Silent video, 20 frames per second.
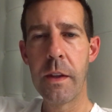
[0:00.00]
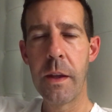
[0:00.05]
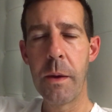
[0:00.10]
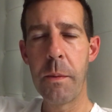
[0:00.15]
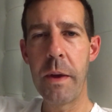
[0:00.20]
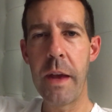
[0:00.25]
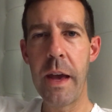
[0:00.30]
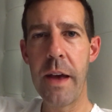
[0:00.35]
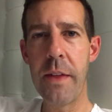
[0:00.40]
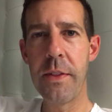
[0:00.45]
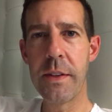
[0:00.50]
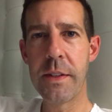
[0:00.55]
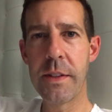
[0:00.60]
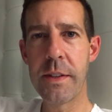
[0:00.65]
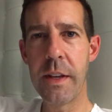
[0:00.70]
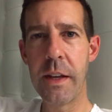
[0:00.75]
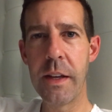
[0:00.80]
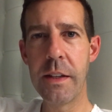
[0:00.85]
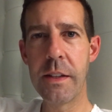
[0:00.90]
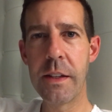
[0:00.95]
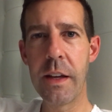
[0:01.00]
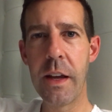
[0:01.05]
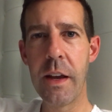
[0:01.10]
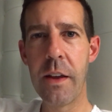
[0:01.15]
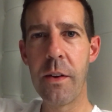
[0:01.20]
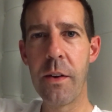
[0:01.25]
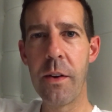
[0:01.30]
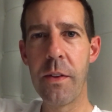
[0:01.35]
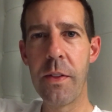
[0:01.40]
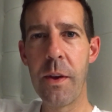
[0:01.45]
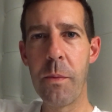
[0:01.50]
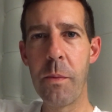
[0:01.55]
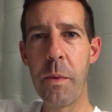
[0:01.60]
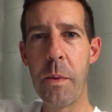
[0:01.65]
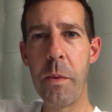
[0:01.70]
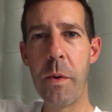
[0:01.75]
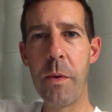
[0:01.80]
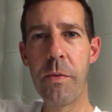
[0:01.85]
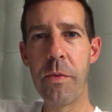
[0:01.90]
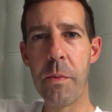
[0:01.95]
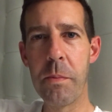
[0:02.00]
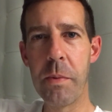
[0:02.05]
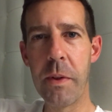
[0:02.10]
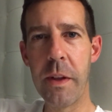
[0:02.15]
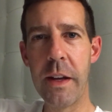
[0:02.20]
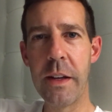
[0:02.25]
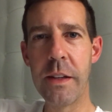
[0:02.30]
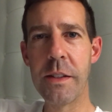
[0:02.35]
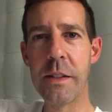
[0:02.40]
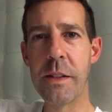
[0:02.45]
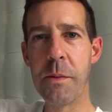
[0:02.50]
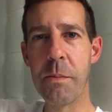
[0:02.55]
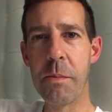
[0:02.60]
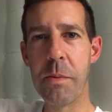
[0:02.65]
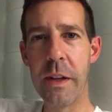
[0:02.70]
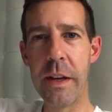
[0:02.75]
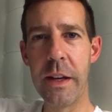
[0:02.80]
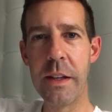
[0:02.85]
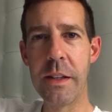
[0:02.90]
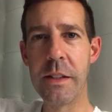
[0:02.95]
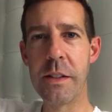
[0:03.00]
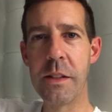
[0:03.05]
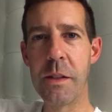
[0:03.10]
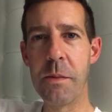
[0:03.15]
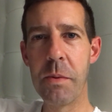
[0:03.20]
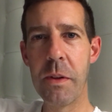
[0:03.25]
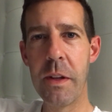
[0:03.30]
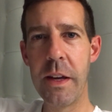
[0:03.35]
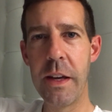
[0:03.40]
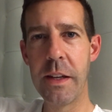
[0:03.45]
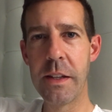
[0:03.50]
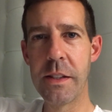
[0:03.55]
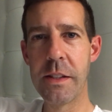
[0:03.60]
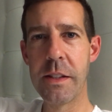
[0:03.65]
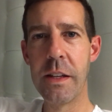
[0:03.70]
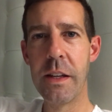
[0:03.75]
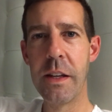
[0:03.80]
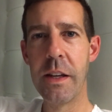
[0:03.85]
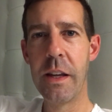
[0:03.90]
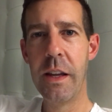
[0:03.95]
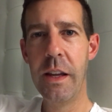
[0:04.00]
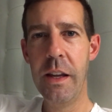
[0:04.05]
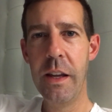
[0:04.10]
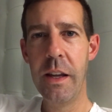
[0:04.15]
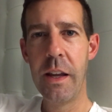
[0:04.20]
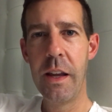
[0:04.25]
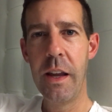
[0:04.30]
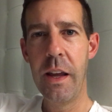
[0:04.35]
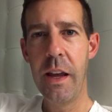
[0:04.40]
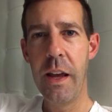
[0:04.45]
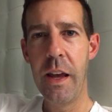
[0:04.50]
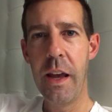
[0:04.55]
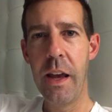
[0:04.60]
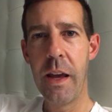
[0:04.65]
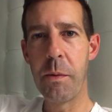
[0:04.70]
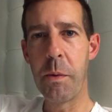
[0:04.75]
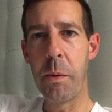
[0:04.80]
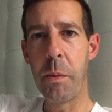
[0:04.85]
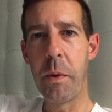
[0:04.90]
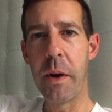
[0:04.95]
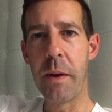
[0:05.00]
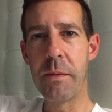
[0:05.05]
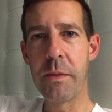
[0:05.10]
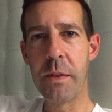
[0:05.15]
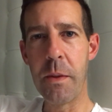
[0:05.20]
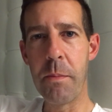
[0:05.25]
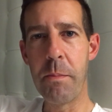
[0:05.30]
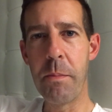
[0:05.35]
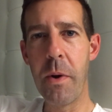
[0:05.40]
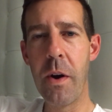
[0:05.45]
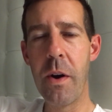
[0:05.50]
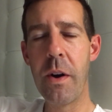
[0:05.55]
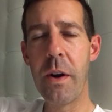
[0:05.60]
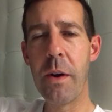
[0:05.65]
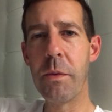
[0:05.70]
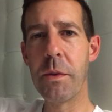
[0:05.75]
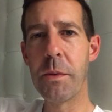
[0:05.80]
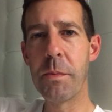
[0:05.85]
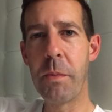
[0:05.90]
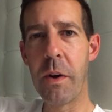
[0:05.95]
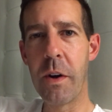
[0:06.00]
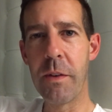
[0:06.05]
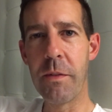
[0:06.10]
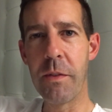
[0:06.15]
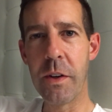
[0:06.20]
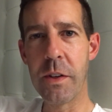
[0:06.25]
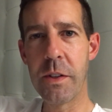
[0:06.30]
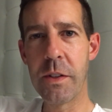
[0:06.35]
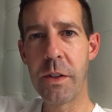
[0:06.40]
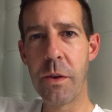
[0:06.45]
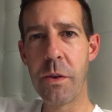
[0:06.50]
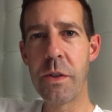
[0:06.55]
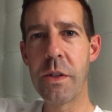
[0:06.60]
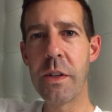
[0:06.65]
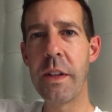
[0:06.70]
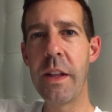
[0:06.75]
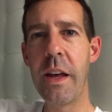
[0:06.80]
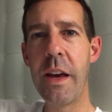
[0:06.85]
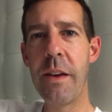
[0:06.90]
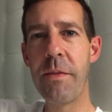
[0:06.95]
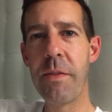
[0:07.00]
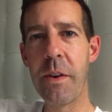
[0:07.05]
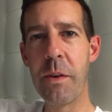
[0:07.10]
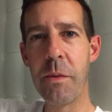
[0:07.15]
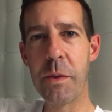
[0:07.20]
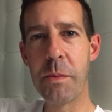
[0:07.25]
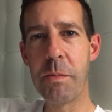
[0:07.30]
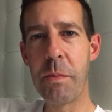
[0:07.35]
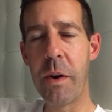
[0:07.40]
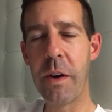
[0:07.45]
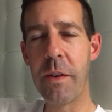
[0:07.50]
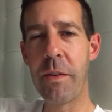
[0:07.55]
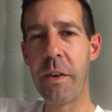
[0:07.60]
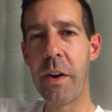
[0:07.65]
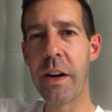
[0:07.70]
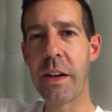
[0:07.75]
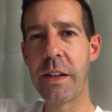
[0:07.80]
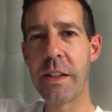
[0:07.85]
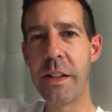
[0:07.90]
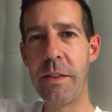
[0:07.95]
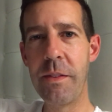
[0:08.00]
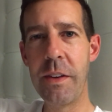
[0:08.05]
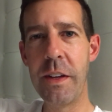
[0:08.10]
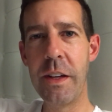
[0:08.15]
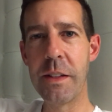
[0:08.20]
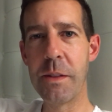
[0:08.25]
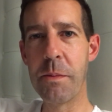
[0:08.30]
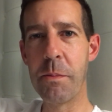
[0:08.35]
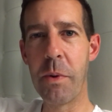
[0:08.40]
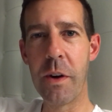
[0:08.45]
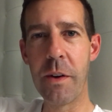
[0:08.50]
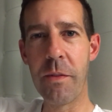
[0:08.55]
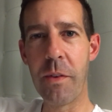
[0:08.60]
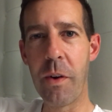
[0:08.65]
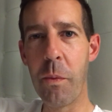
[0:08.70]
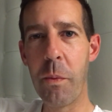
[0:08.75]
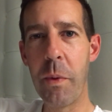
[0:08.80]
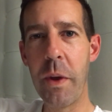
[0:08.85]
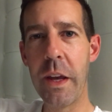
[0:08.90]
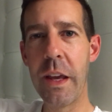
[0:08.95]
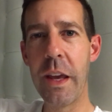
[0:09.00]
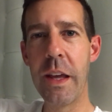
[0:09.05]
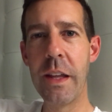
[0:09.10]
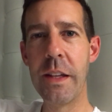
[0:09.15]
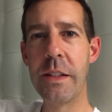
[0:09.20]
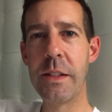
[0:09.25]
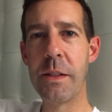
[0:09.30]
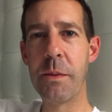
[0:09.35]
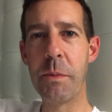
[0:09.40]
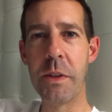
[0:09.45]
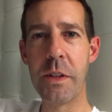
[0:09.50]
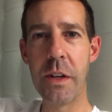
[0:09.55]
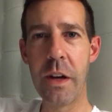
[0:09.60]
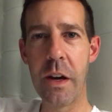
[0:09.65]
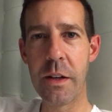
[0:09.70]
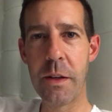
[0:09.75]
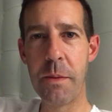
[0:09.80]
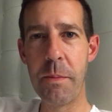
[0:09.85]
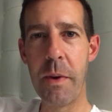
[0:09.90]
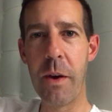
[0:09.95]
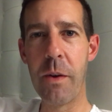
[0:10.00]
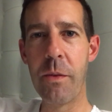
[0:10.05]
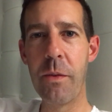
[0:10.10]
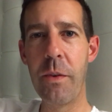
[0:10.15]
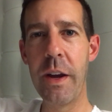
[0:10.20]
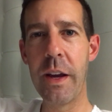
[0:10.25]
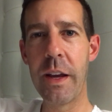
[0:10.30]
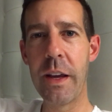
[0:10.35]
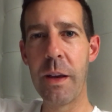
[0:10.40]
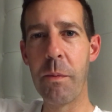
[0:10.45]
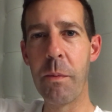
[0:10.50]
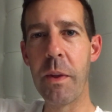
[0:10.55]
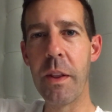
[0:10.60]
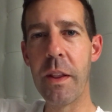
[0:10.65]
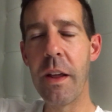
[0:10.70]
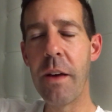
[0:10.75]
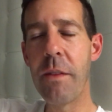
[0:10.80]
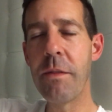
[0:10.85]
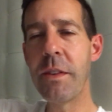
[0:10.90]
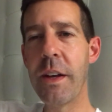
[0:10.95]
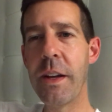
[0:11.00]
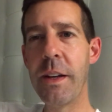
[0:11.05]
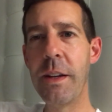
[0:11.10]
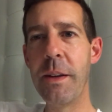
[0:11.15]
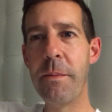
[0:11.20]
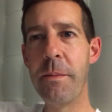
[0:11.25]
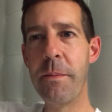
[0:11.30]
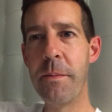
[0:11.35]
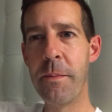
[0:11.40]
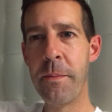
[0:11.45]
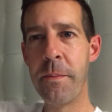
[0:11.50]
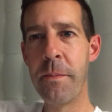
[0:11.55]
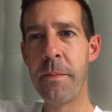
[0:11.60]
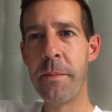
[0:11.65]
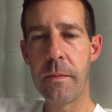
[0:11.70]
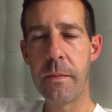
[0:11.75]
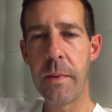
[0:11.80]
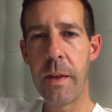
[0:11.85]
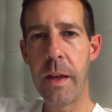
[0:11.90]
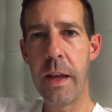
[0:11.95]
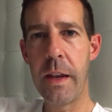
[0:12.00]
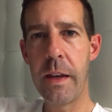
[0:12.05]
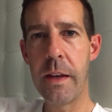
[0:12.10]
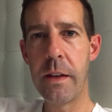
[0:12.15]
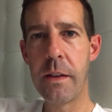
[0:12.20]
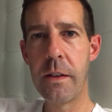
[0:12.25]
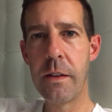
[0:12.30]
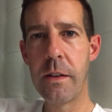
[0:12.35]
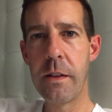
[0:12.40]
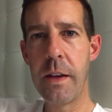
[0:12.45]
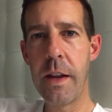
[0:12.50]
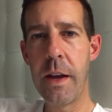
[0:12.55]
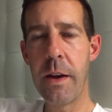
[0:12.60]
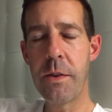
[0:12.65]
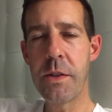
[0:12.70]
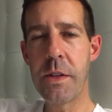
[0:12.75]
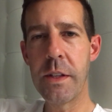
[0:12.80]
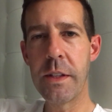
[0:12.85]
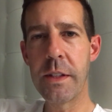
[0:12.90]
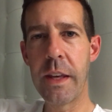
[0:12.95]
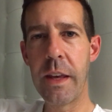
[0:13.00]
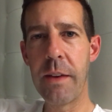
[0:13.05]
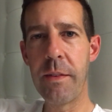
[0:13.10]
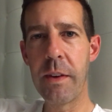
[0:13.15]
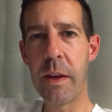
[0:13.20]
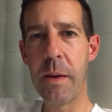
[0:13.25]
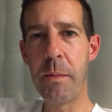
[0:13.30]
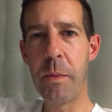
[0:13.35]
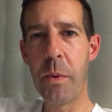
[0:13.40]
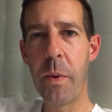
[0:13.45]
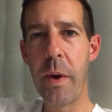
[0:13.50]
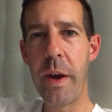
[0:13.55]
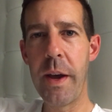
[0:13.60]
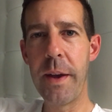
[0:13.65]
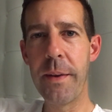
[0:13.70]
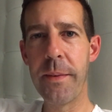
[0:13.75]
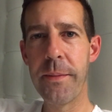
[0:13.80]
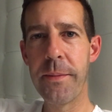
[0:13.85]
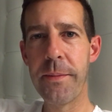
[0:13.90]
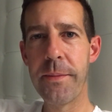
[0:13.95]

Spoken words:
We had this thing together that we moved from place to place to place. And we went up to the barn. It was part of our social life. And it was part of our activities and part of our weekends. And we talked about Rick. And we loved on him. And now she's giving him away.